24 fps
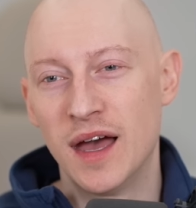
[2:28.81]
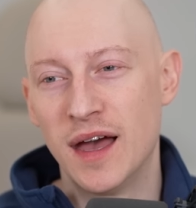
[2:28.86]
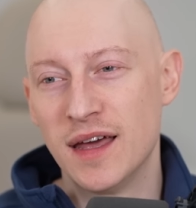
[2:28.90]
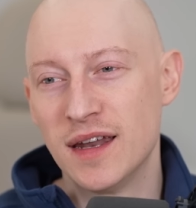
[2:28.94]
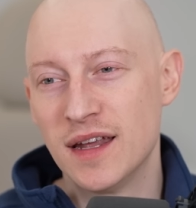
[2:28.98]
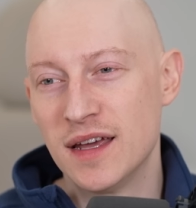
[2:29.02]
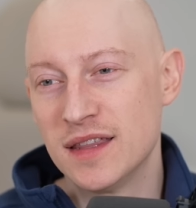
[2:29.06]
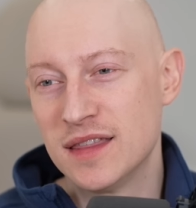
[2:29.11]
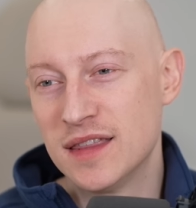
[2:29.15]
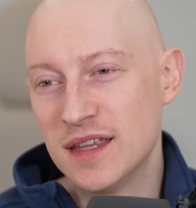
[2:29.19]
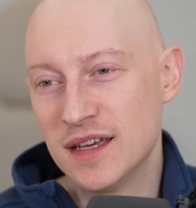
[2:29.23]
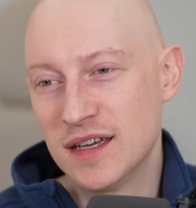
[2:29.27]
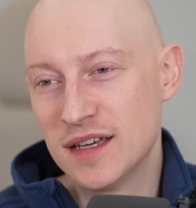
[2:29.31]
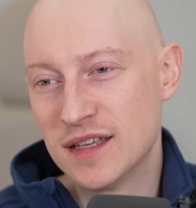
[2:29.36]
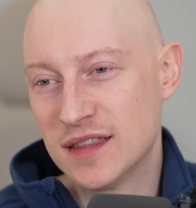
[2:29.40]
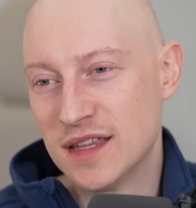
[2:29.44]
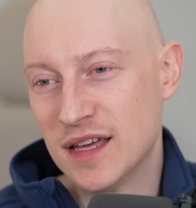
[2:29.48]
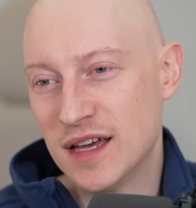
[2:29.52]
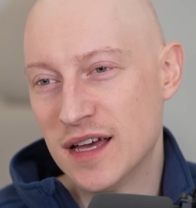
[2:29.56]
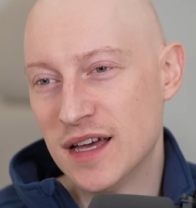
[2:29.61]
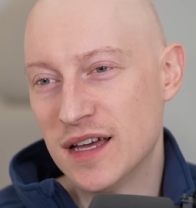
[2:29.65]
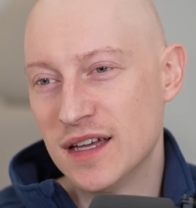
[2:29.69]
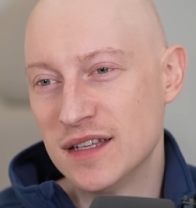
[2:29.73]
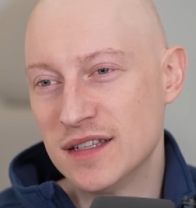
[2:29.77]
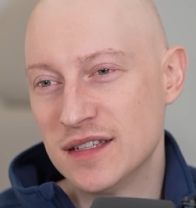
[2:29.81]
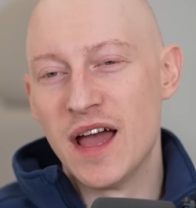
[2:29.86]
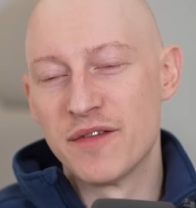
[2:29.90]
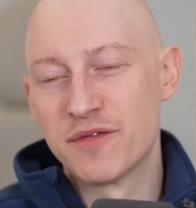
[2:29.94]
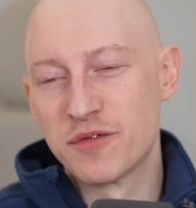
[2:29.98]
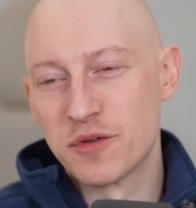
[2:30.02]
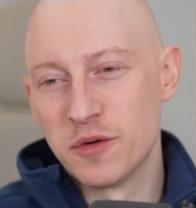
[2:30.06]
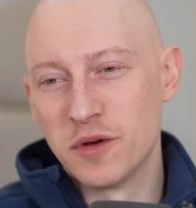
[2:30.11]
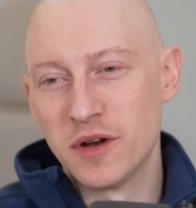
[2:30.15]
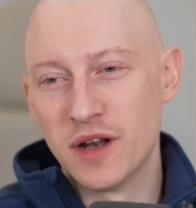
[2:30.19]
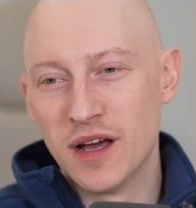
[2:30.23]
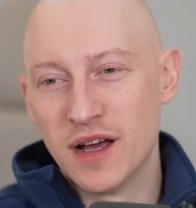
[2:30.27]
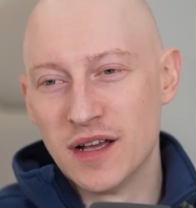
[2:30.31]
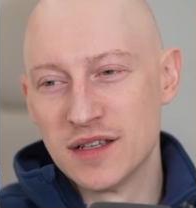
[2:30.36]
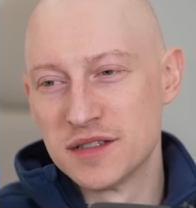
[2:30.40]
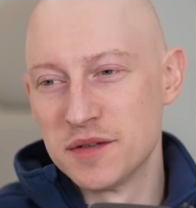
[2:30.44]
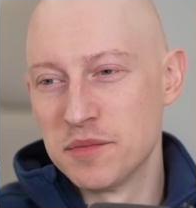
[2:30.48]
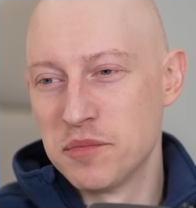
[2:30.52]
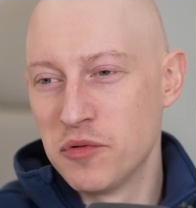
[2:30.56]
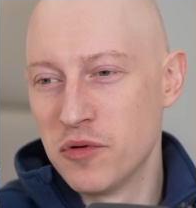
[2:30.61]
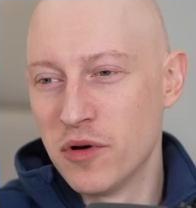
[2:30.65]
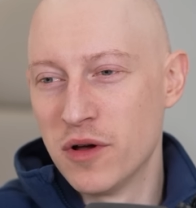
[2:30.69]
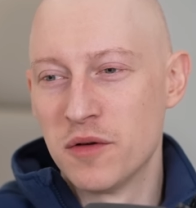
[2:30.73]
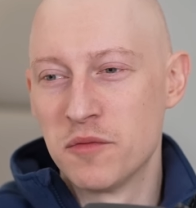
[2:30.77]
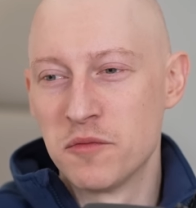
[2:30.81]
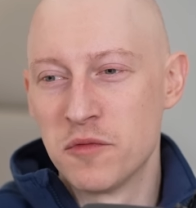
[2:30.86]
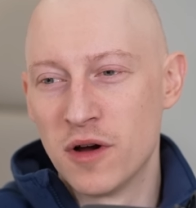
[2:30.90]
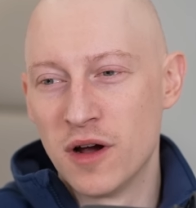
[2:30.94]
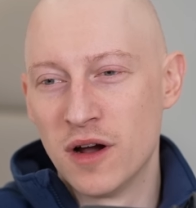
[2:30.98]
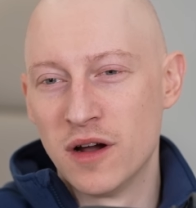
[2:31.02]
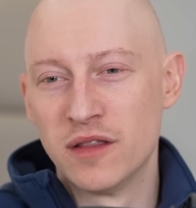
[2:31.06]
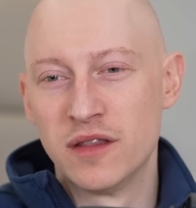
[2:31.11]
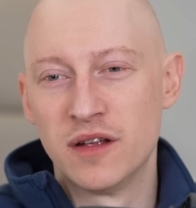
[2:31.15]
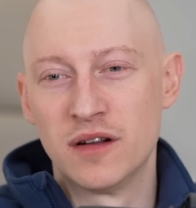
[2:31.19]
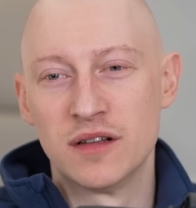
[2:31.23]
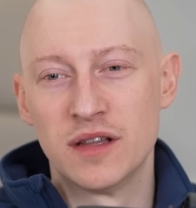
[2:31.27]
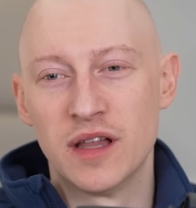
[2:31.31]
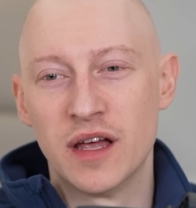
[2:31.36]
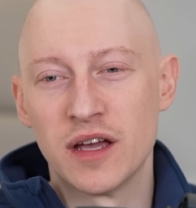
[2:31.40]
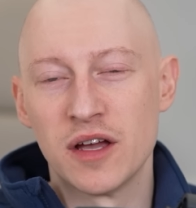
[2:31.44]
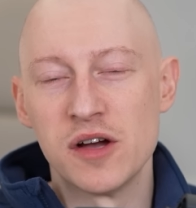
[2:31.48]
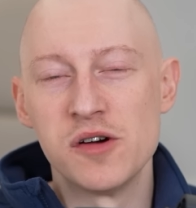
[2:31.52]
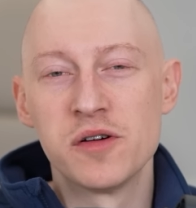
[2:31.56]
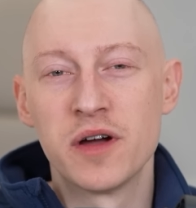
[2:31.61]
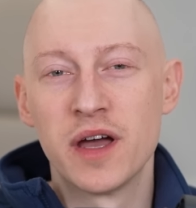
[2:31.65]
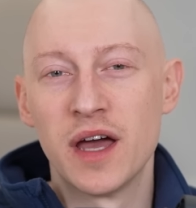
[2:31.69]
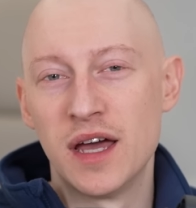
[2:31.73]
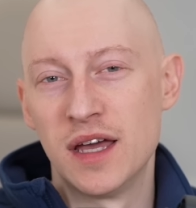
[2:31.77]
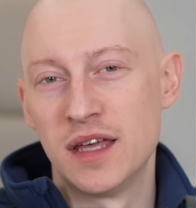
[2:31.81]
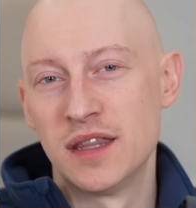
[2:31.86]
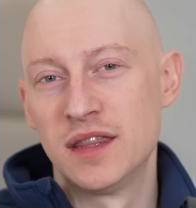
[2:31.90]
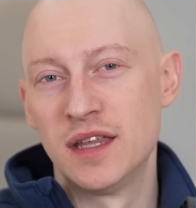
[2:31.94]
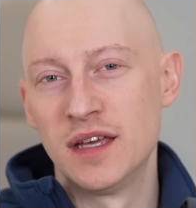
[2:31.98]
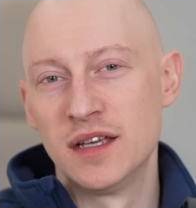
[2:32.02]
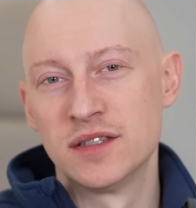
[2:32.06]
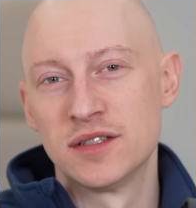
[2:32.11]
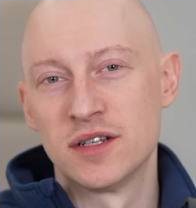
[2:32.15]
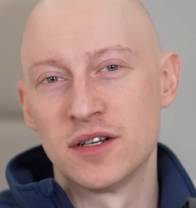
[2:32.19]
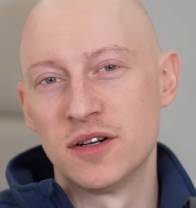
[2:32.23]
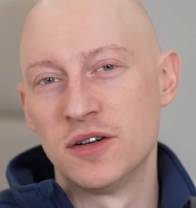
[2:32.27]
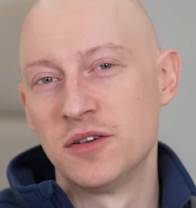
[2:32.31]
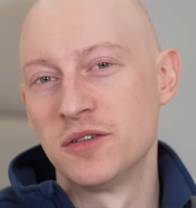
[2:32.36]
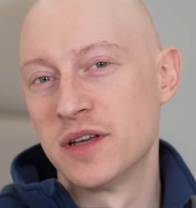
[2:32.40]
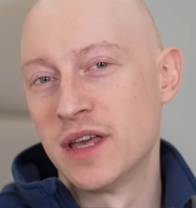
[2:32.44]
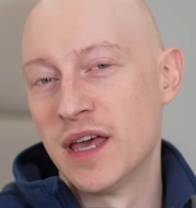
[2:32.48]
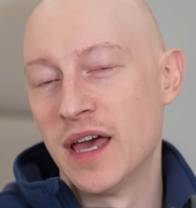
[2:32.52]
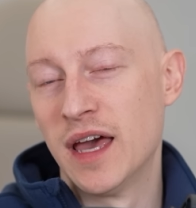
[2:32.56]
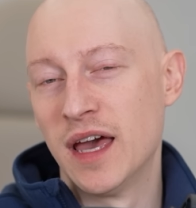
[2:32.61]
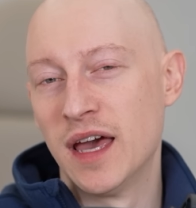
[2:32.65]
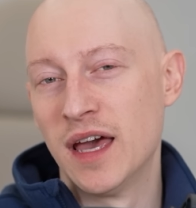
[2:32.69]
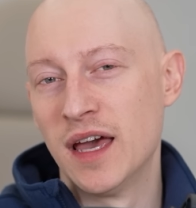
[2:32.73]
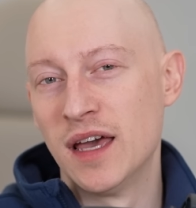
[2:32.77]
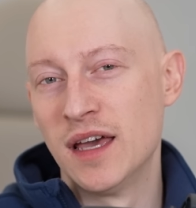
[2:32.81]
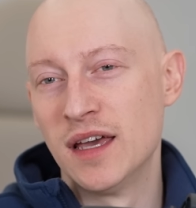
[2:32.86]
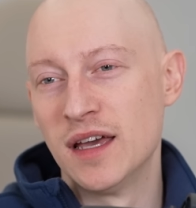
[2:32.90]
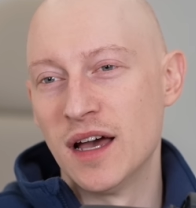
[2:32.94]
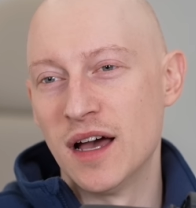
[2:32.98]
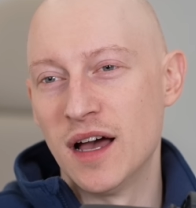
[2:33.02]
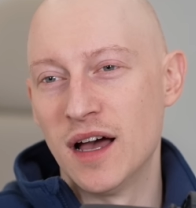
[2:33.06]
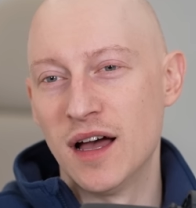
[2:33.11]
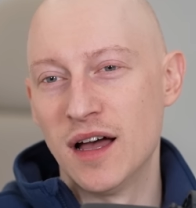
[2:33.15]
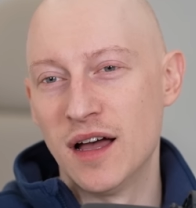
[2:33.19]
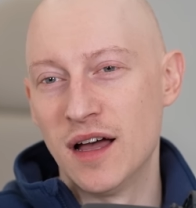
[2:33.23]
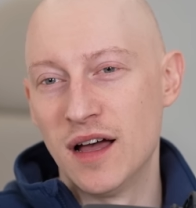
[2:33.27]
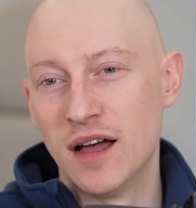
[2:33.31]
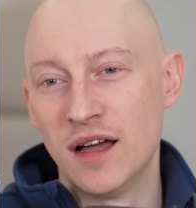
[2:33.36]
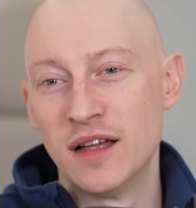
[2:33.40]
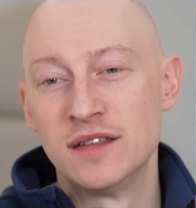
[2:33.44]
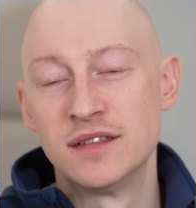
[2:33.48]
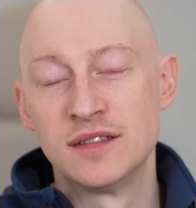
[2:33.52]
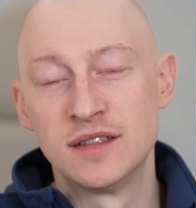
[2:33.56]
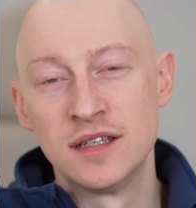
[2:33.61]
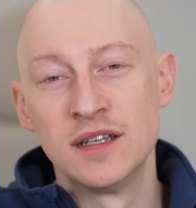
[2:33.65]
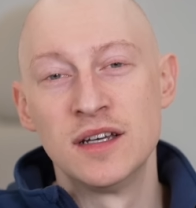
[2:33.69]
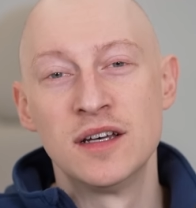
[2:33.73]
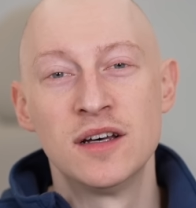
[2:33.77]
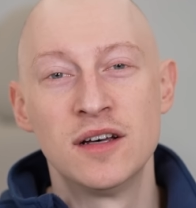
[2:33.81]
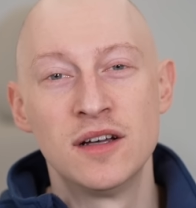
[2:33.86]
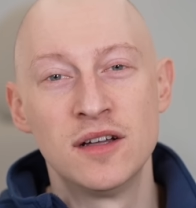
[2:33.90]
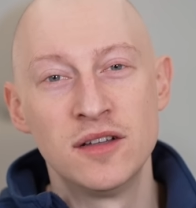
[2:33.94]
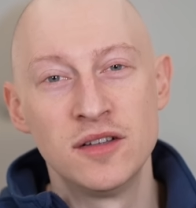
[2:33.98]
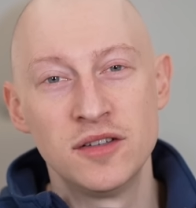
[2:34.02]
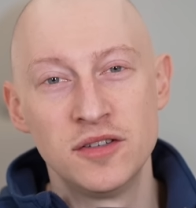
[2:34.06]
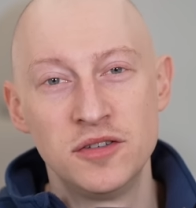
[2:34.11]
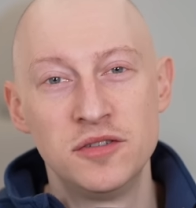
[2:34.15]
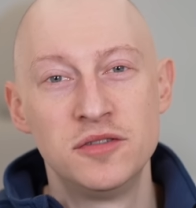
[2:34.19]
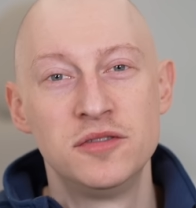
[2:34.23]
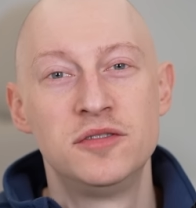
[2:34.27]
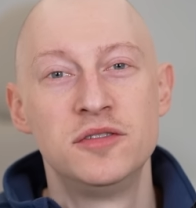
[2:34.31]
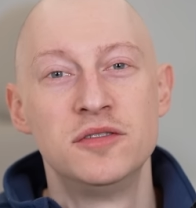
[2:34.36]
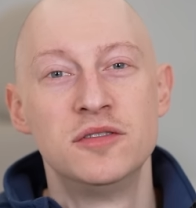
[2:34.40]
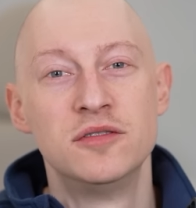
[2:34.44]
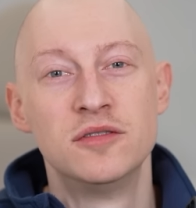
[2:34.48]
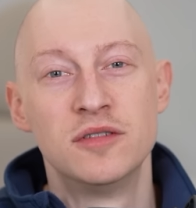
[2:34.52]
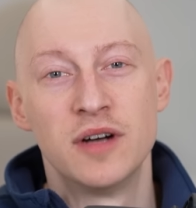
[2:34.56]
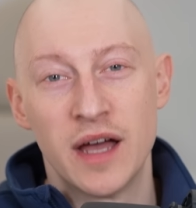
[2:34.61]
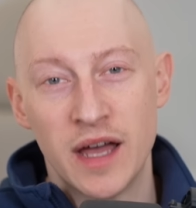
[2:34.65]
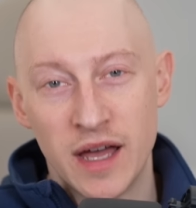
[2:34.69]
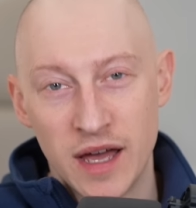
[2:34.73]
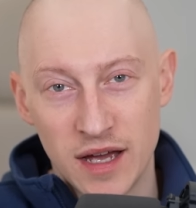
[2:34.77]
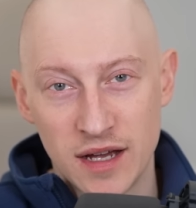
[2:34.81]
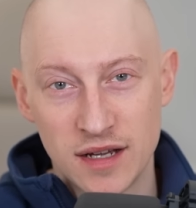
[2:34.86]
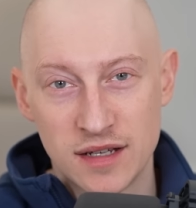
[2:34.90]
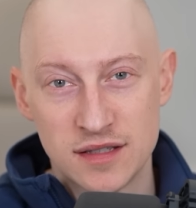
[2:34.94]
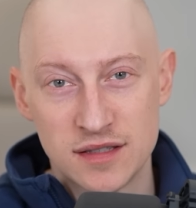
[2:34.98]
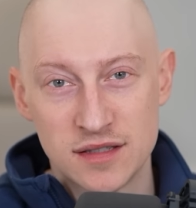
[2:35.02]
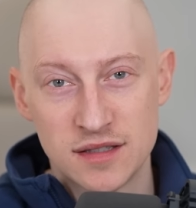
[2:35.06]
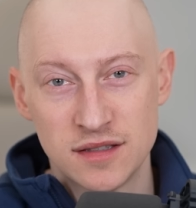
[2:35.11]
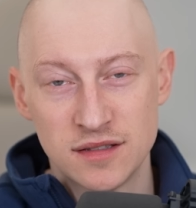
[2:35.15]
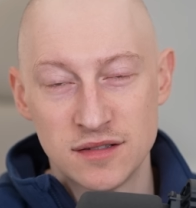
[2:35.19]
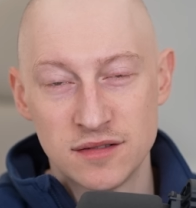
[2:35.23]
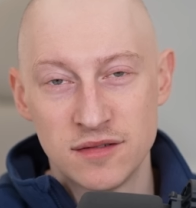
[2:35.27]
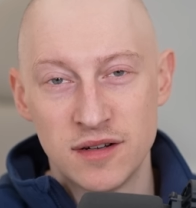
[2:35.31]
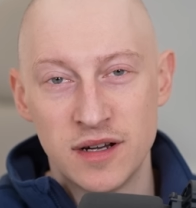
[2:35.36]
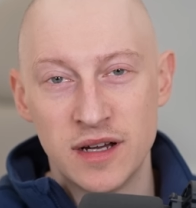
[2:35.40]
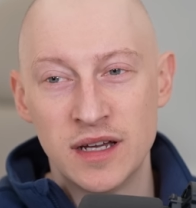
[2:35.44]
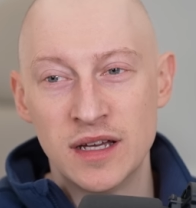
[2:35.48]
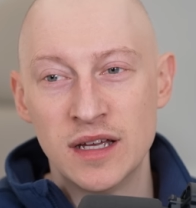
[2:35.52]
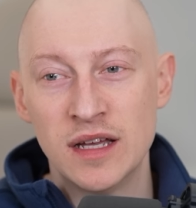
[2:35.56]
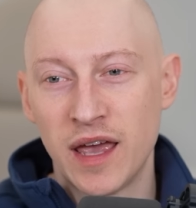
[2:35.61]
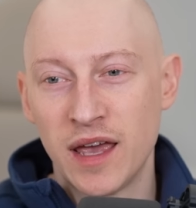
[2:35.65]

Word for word: And I think that everyone has a point where they're like, okay, things are okay until you do X, right?